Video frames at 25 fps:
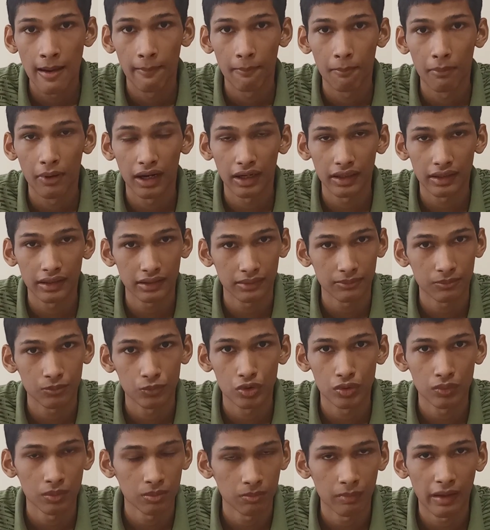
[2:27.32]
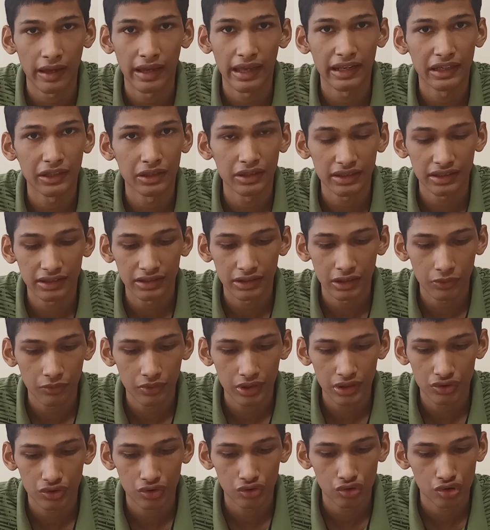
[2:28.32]
but either
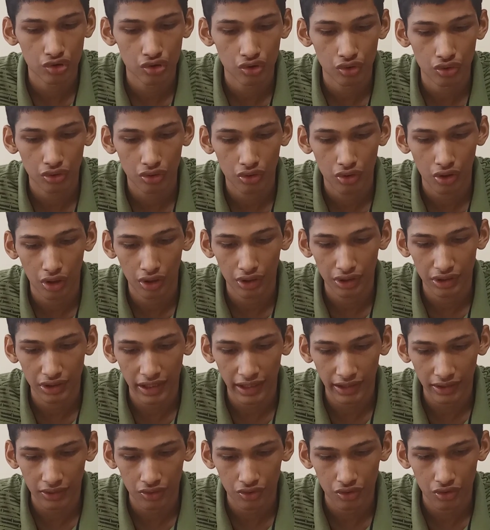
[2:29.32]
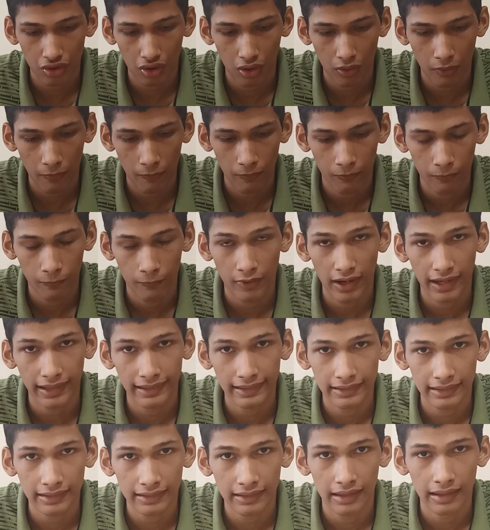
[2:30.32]
ways you should contact your
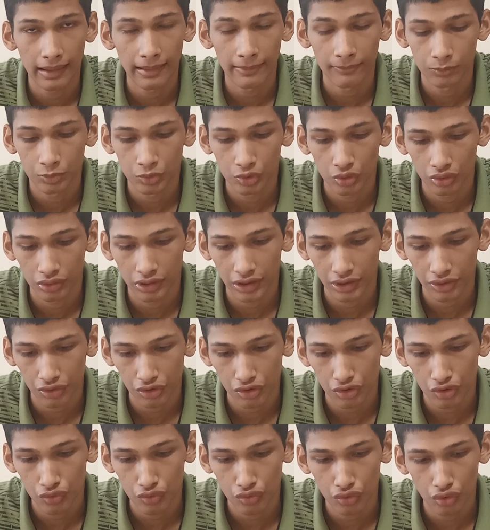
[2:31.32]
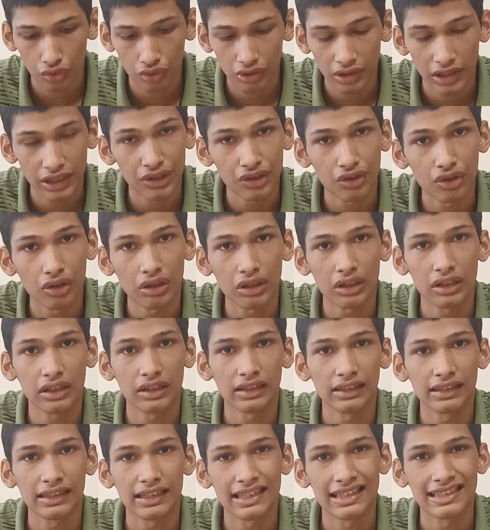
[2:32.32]
vet so that you know that your
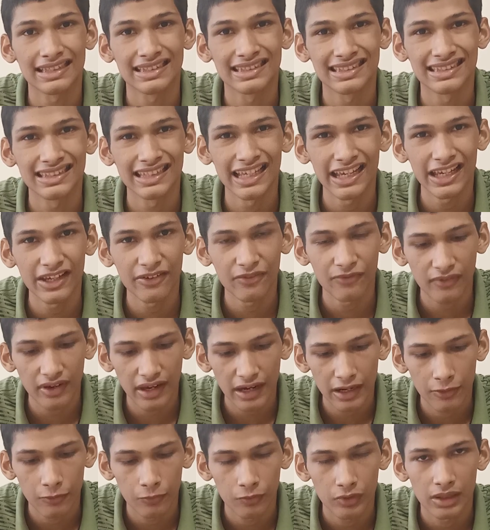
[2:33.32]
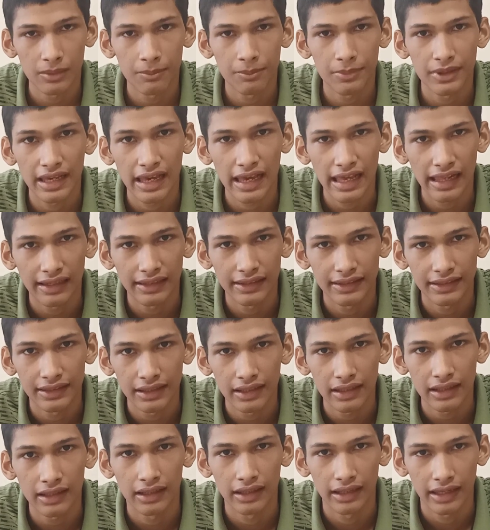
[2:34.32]
turtle is safe and will be
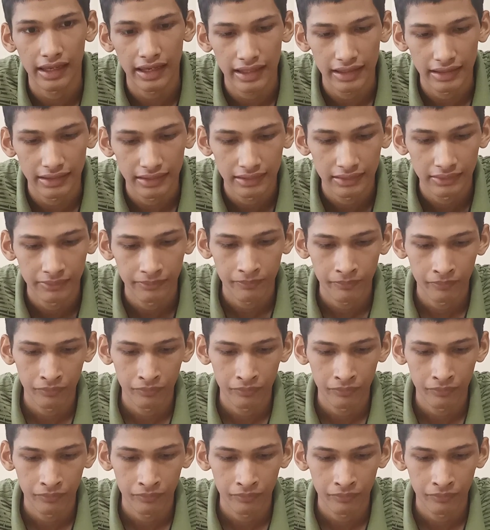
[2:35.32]
healthier again.